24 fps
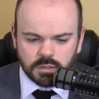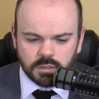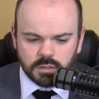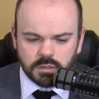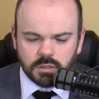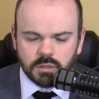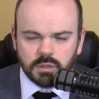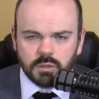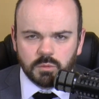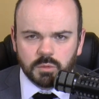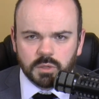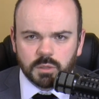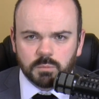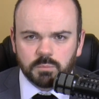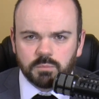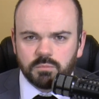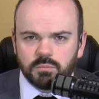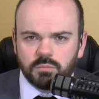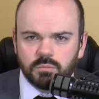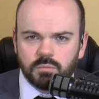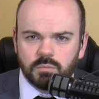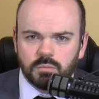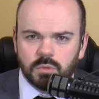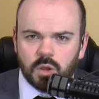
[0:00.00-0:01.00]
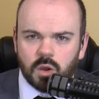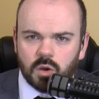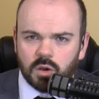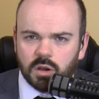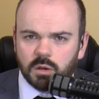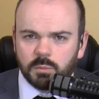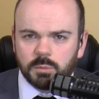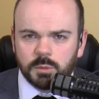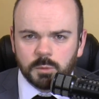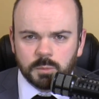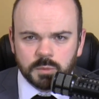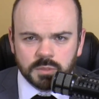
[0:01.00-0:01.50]
Oh, what a
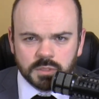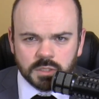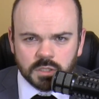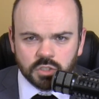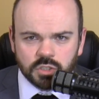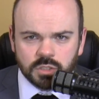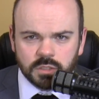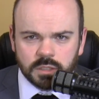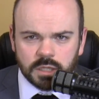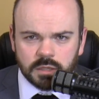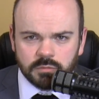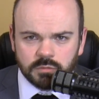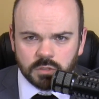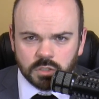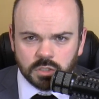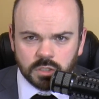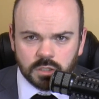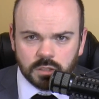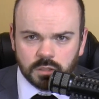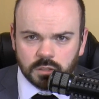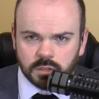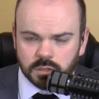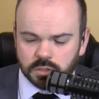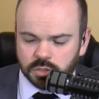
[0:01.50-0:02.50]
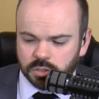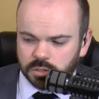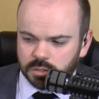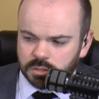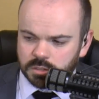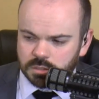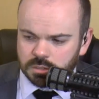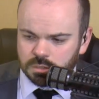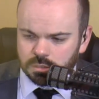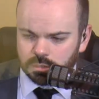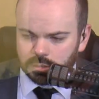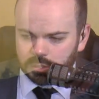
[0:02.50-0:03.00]
horrible position the evangelical
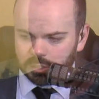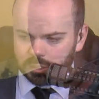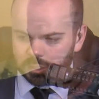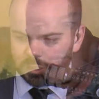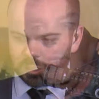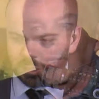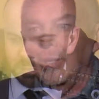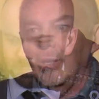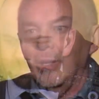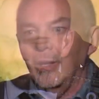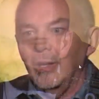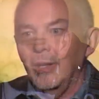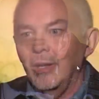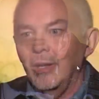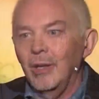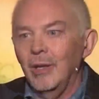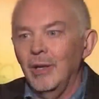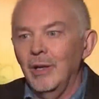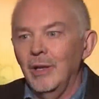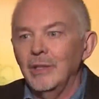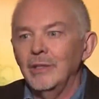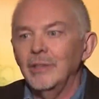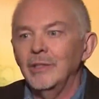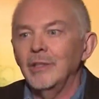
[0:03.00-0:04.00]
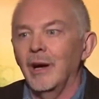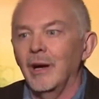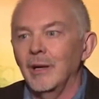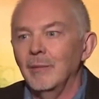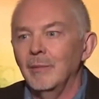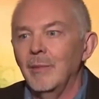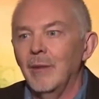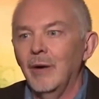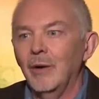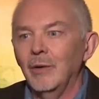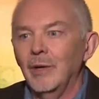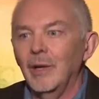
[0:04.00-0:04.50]
church is in today. And
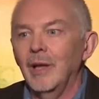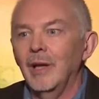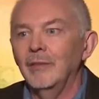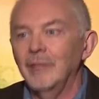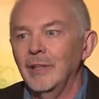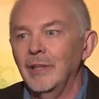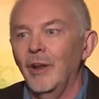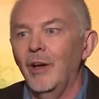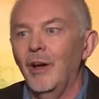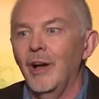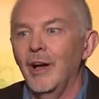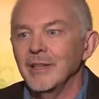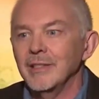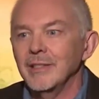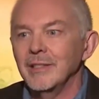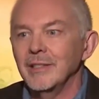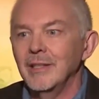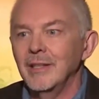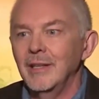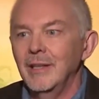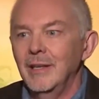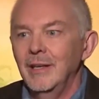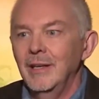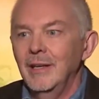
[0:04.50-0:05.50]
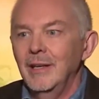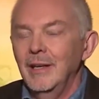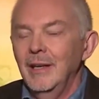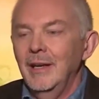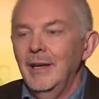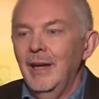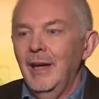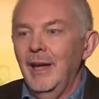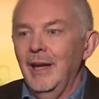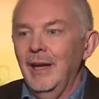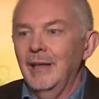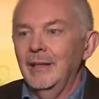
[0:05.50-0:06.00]
talk about love and loss.
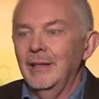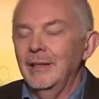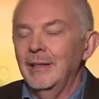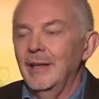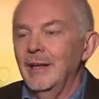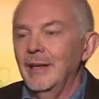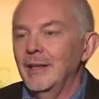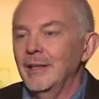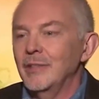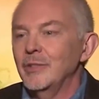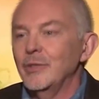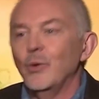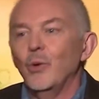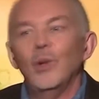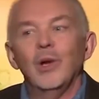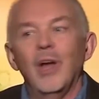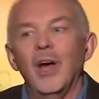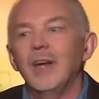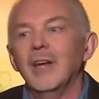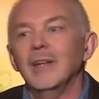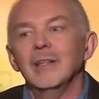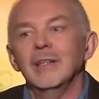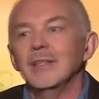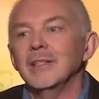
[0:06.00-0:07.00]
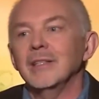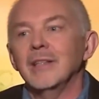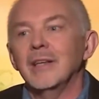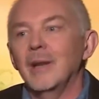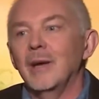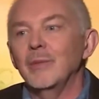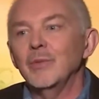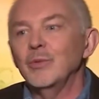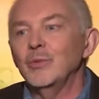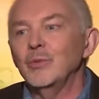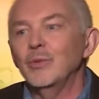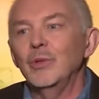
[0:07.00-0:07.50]
And so a lot of this
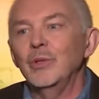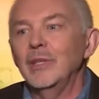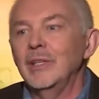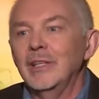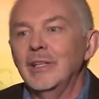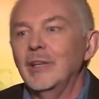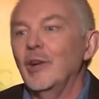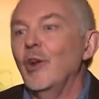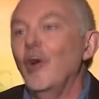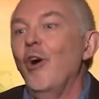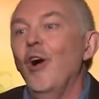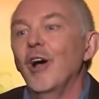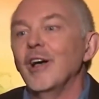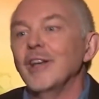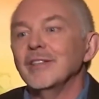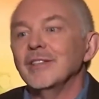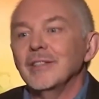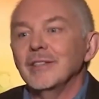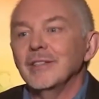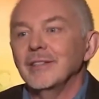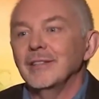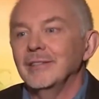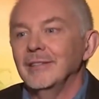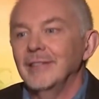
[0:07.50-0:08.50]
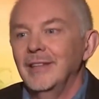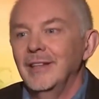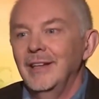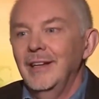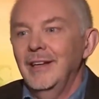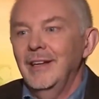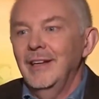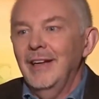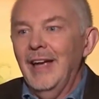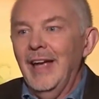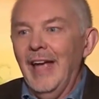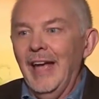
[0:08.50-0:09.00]
comes rooted in loss.
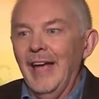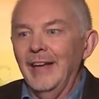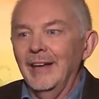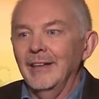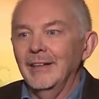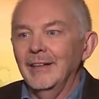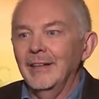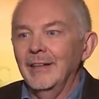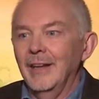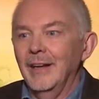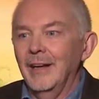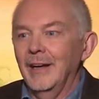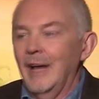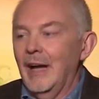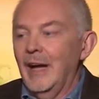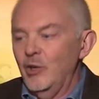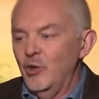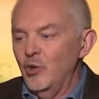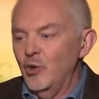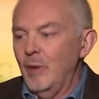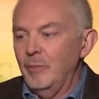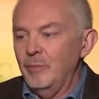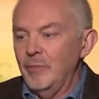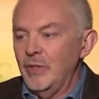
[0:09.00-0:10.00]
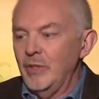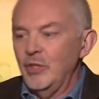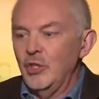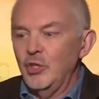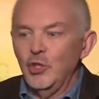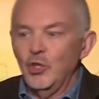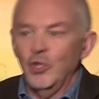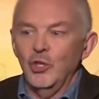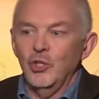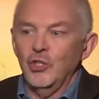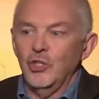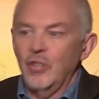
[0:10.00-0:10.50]
And I grew up in the
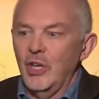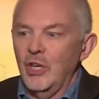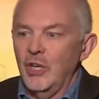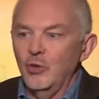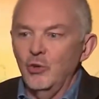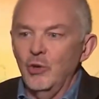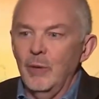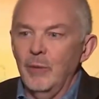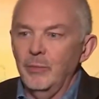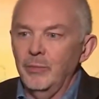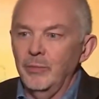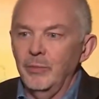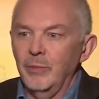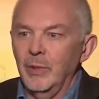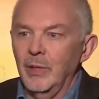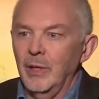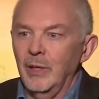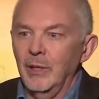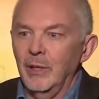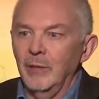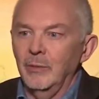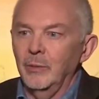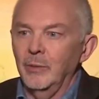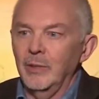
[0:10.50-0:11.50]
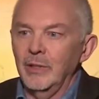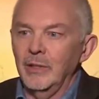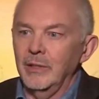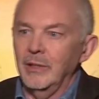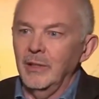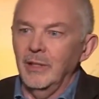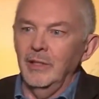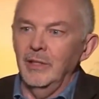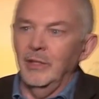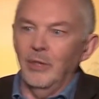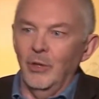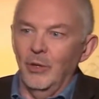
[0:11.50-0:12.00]
church. I grew up
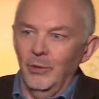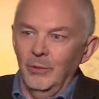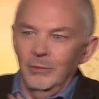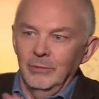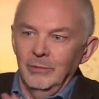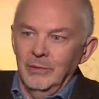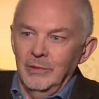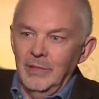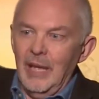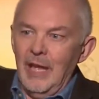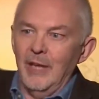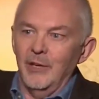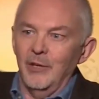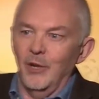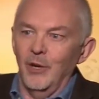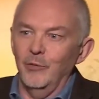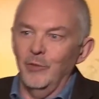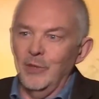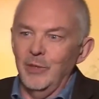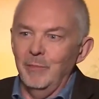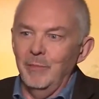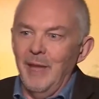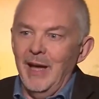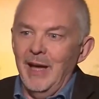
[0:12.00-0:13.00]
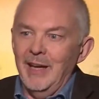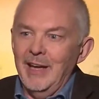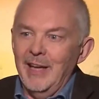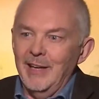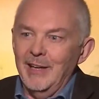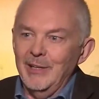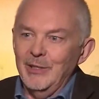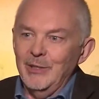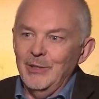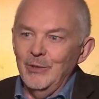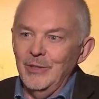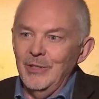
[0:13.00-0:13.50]
with Gandalf with a bad
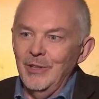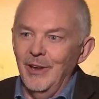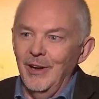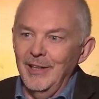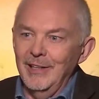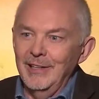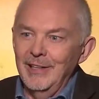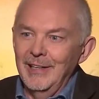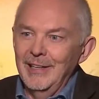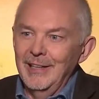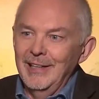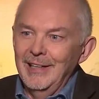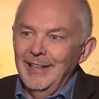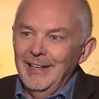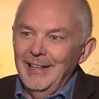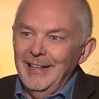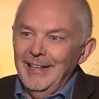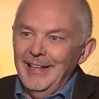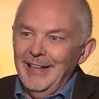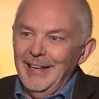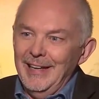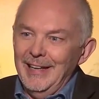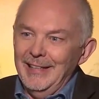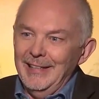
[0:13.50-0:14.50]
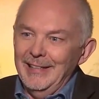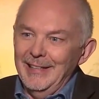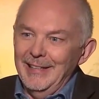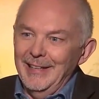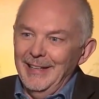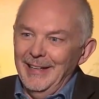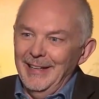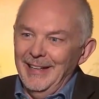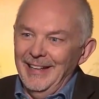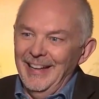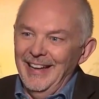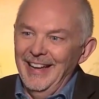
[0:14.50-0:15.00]
attitude, God.
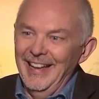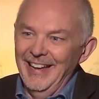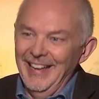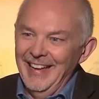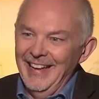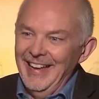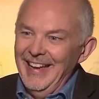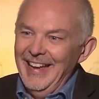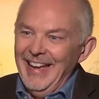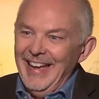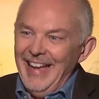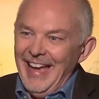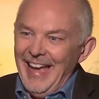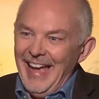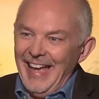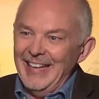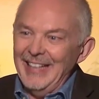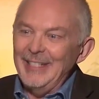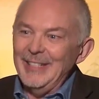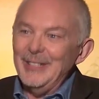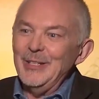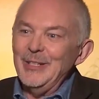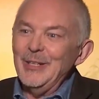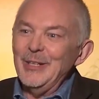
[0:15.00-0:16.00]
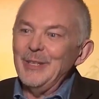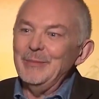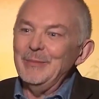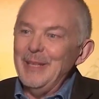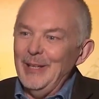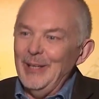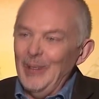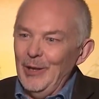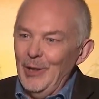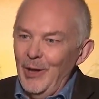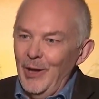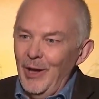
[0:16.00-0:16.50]
And and it took
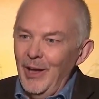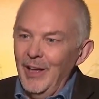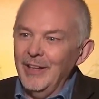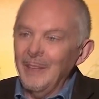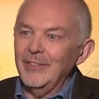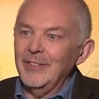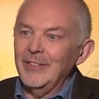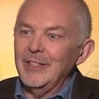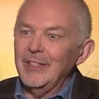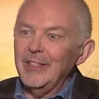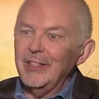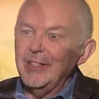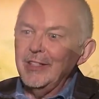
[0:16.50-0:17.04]
me a lot.